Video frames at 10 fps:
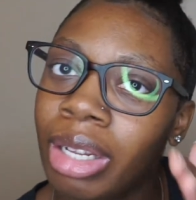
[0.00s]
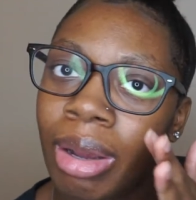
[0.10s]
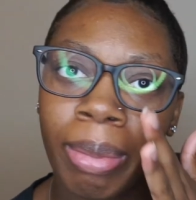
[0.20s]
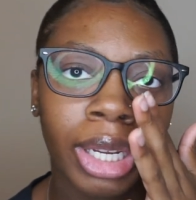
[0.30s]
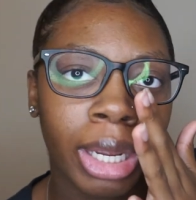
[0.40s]

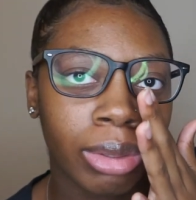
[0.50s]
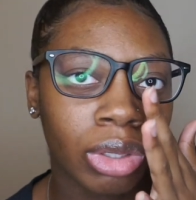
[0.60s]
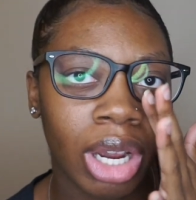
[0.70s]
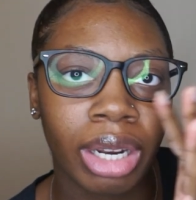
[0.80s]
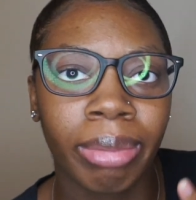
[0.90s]
i'm gonna keep
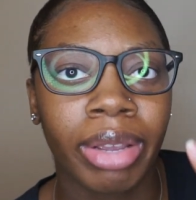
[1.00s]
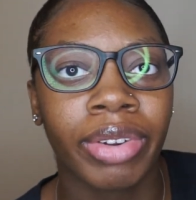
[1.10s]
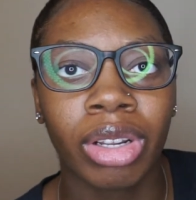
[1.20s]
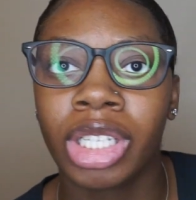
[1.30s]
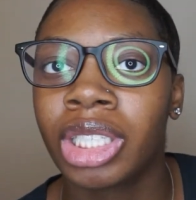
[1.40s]
trying to make
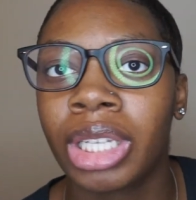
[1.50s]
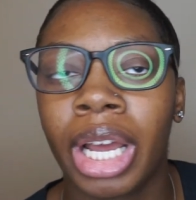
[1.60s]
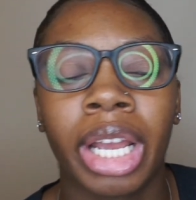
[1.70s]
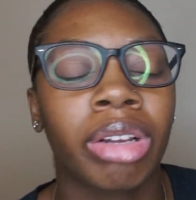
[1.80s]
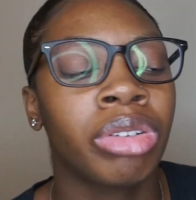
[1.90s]
videos
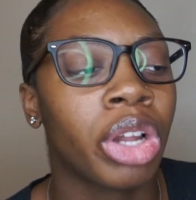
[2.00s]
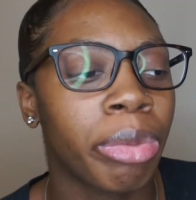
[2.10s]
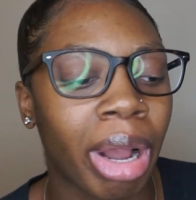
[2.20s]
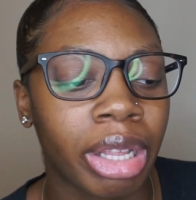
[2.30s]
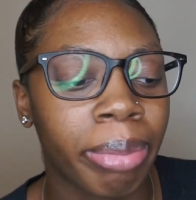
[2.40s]
like you know
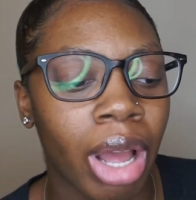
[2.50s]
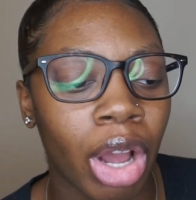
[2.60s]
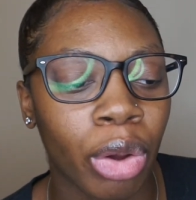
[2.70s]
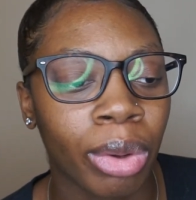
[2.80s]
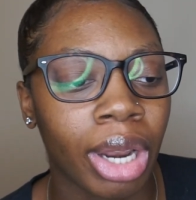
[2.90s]
back to
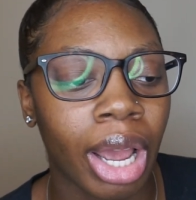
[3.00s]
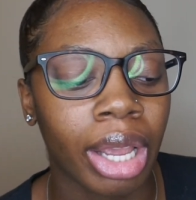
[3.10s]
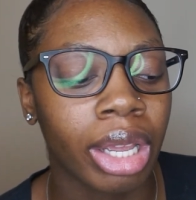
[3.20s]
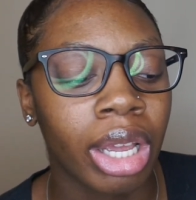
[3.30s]
back or like